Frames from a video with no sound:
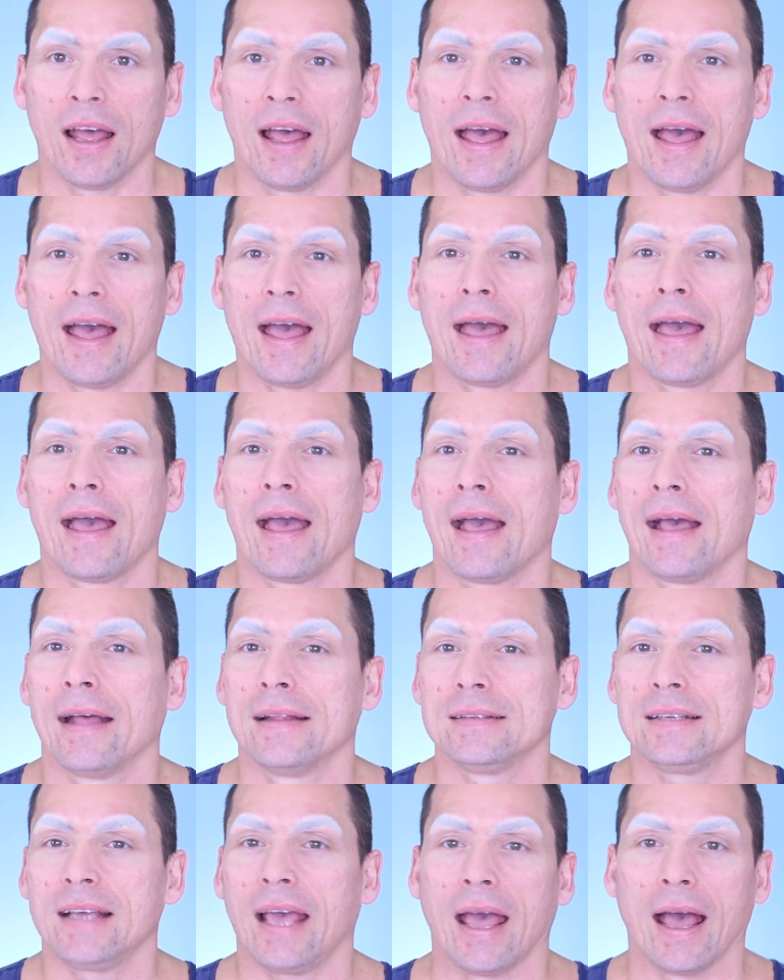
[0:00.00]

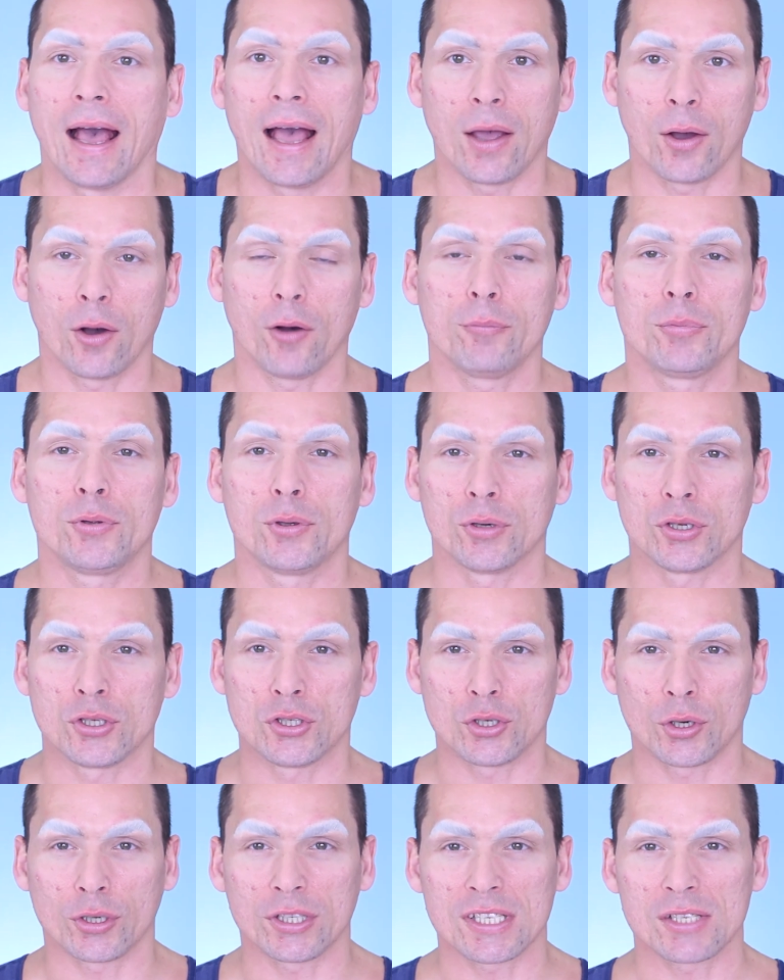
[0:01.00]
And yeah, I hope you
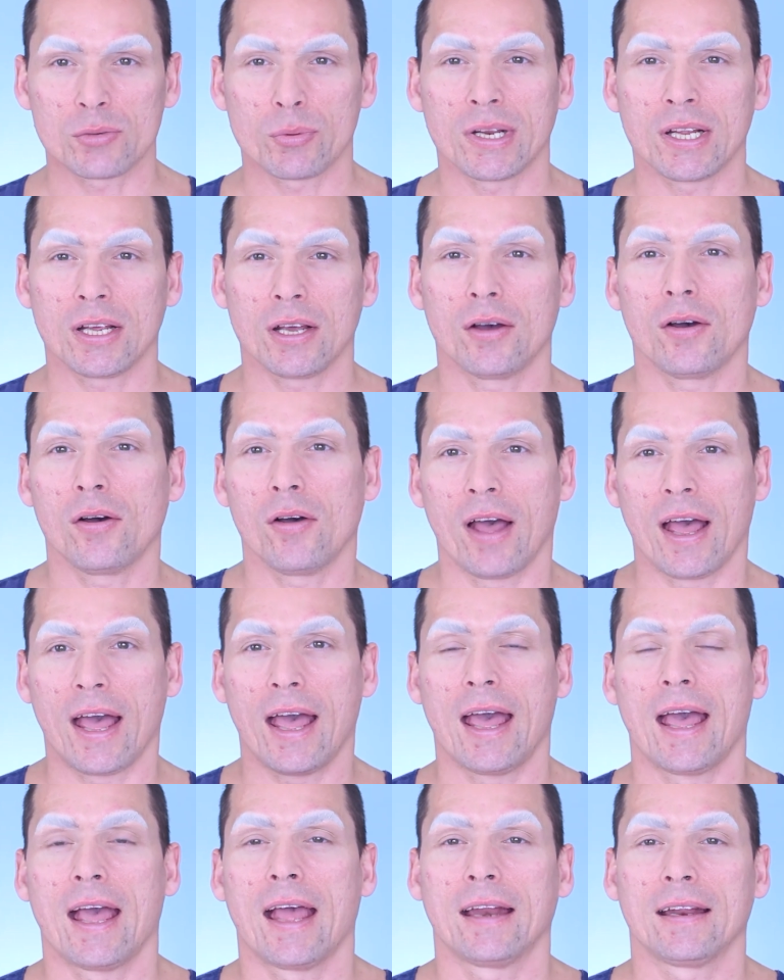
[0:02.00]
enjoyed this video,
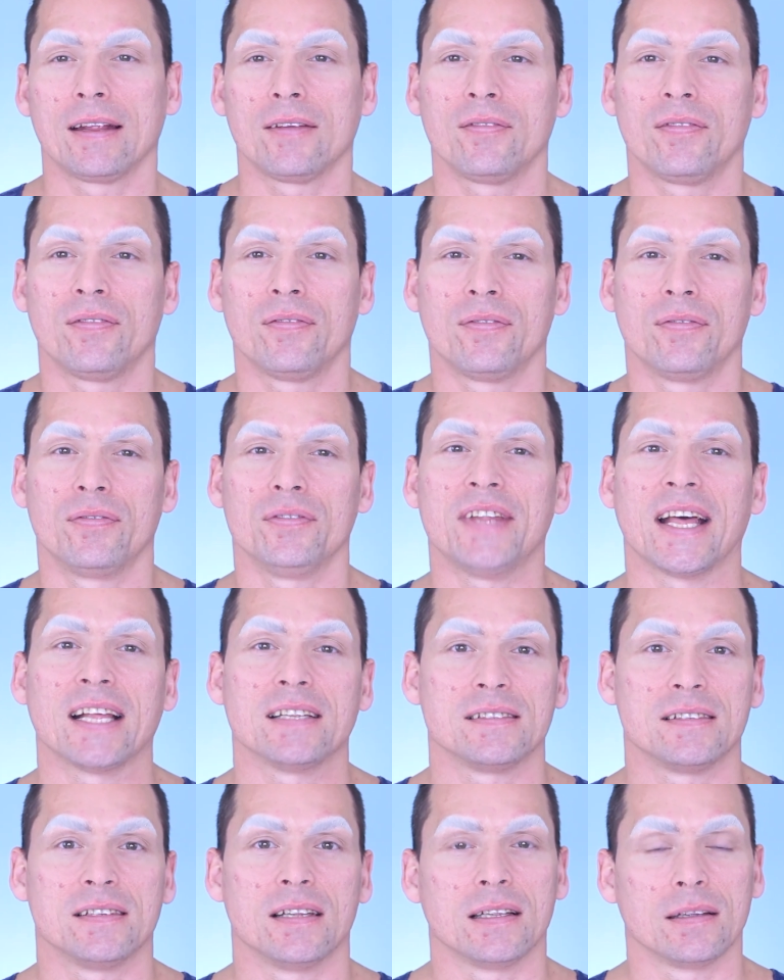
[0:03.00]
and if
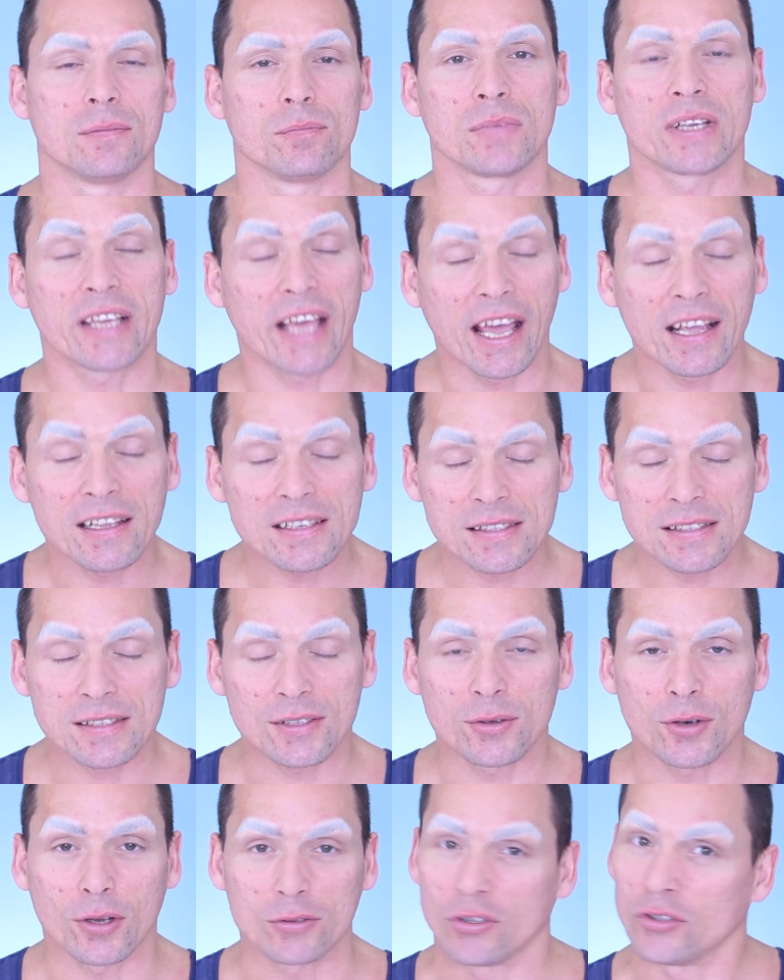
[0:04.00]
that's the case,
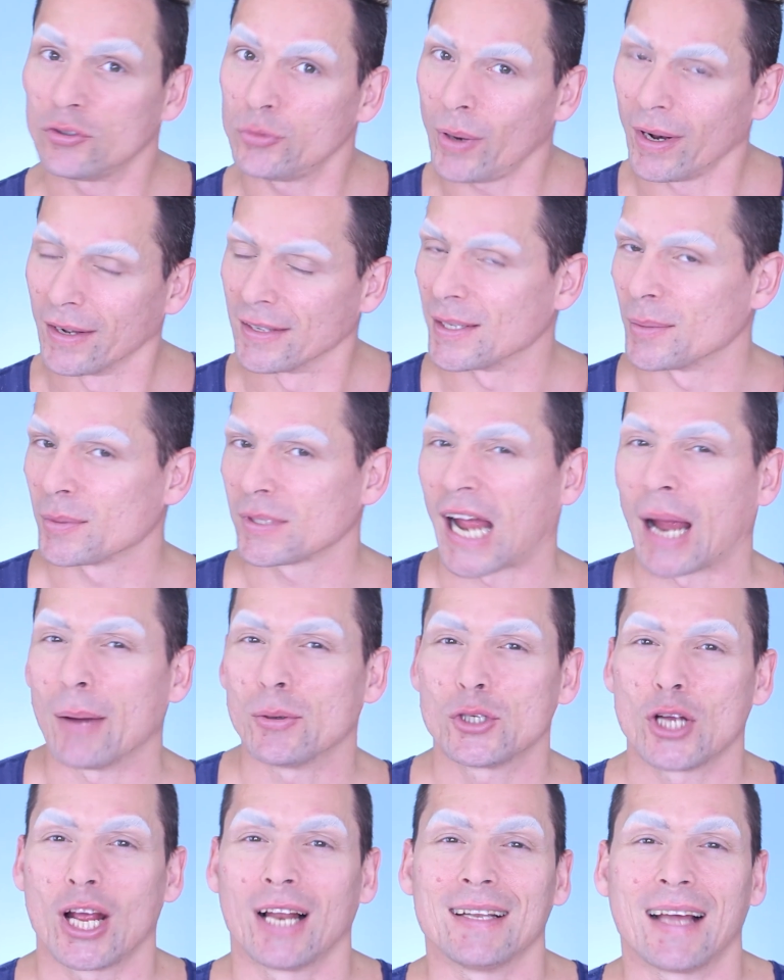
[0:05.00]
you know the drill. Subscribe,
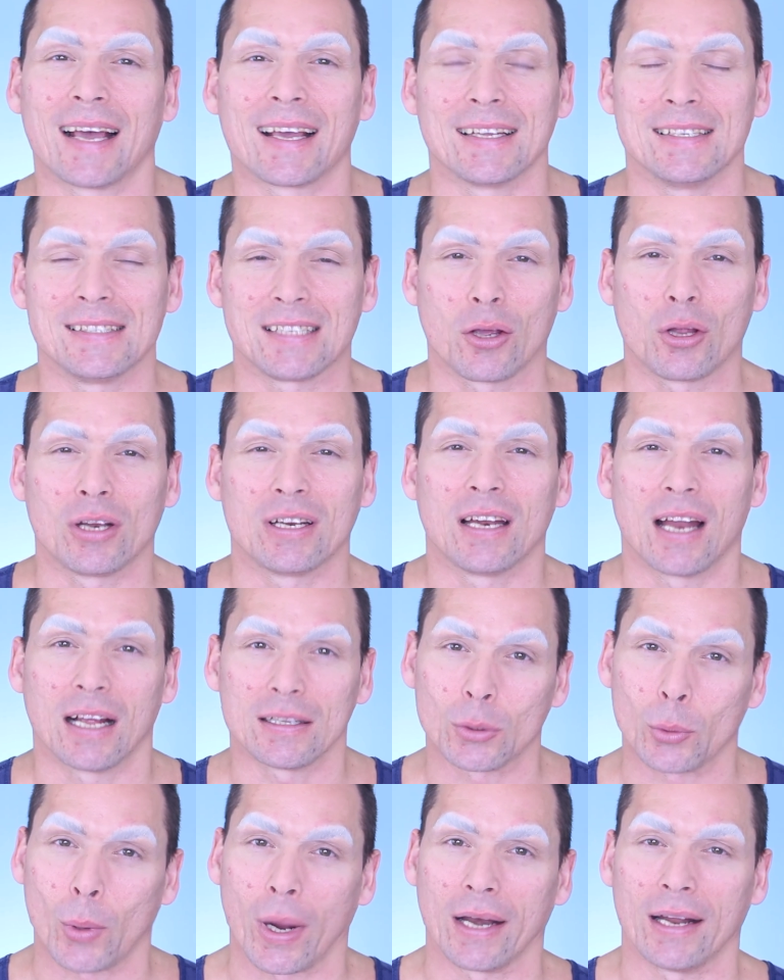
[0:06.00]
share, like, and see you in
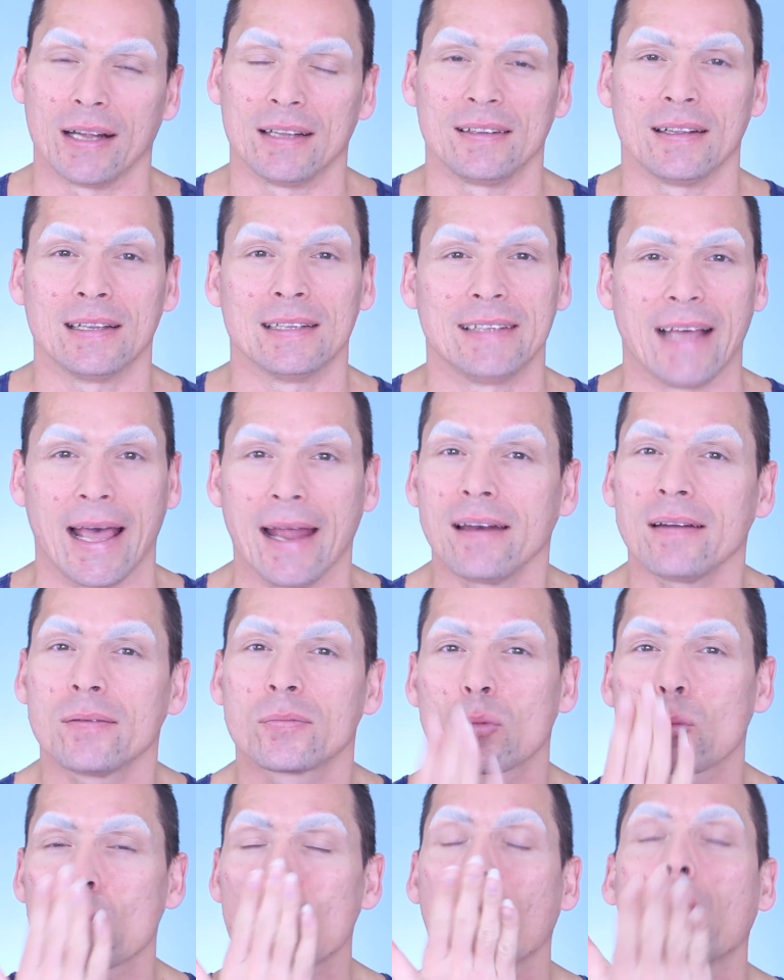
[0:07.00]
another one. Until then,
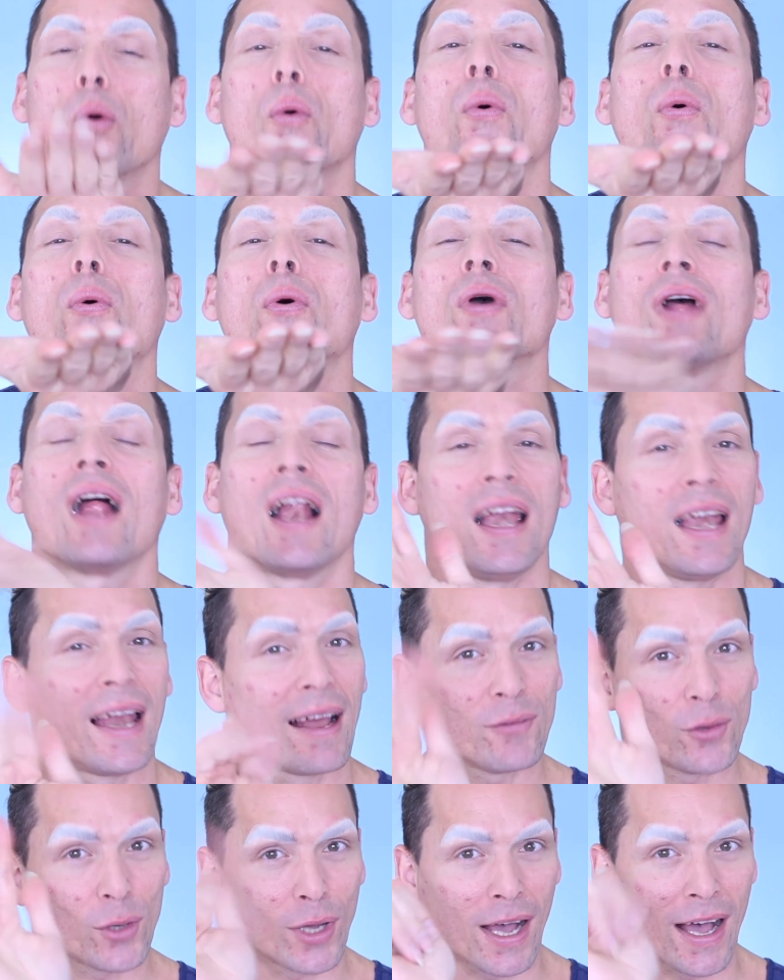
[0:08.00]

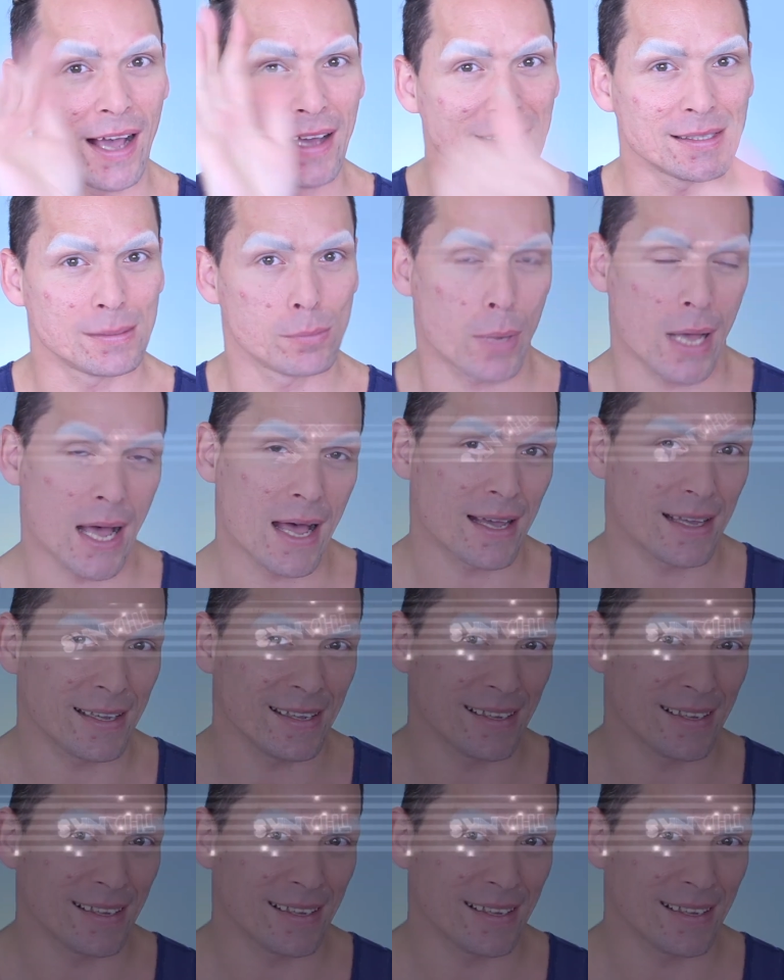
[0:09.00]
love you guys, bye.